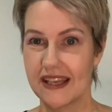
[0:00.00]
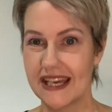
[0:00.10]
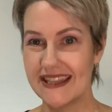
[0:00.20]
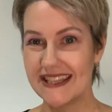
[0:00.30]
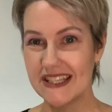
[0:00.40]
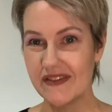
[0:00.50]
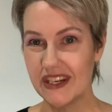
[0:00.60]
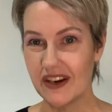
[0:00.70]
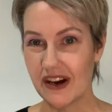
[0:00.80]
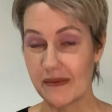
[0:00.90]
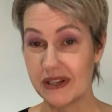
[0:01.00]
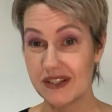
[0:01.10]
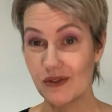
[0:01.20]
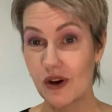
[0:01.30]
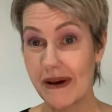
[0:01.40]
In this video, I'm going to
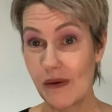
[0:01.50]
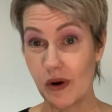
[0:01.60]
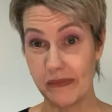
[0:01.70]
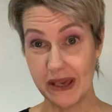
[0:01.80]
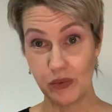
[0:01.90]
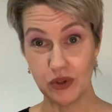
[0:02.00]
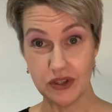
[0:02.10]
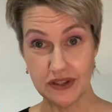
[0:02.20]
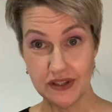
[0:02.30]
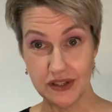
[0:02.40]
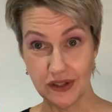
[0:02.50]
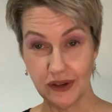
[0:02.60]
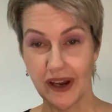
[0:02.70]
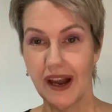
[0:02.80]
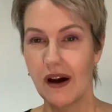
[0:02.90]
talk about what people used to do,
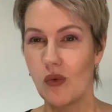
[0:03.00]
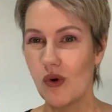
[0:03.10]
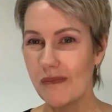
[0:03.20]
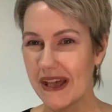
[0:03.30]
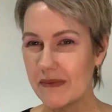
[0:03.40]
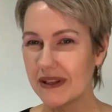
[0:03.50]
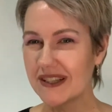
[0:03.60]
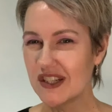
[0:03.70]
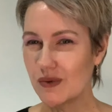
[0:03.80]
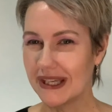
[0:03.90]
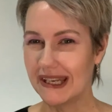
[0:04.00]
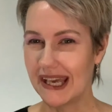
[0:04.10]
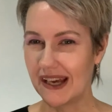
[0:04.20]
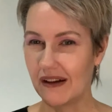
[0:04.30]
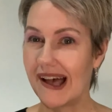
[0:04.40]
what people are doing
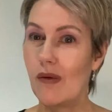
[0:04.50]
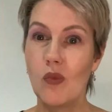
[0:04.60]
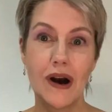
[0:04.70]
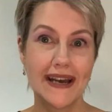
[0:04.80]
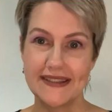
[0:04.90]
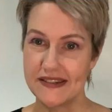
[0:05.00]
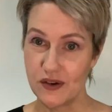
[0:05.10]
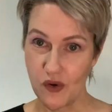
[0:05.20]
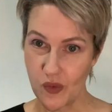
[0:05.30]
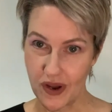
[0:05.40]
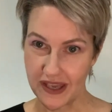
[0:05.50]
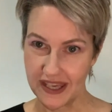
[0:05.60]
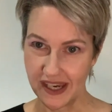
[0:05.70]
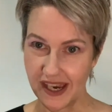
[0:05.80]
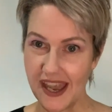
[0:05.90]
now and why it's not
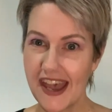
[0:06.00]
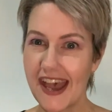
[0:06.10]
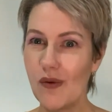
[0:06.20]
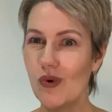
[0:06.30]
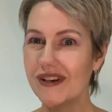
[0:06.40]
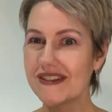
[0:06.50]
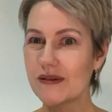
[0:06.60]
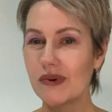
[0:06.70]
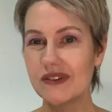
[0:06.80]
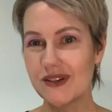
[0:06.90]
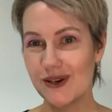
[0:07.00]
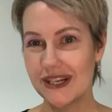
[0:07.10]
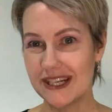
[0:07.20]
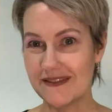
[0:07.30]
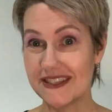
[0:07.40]
working, and what are some
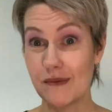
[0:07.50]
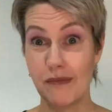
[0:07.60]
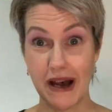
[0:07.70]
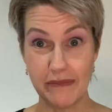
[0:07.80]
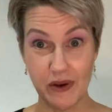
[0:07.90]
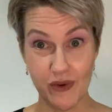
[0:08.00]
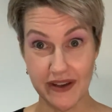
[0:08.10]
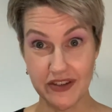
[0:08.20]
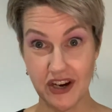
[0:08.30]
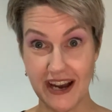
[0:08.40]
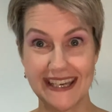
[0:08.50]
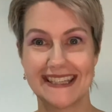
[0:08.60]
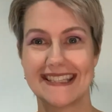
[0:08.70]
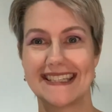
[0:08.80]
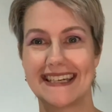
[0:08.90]
alternatives that might be worth trying
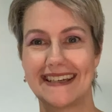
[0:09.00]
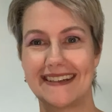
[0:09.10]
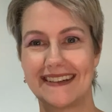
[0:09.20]
instead.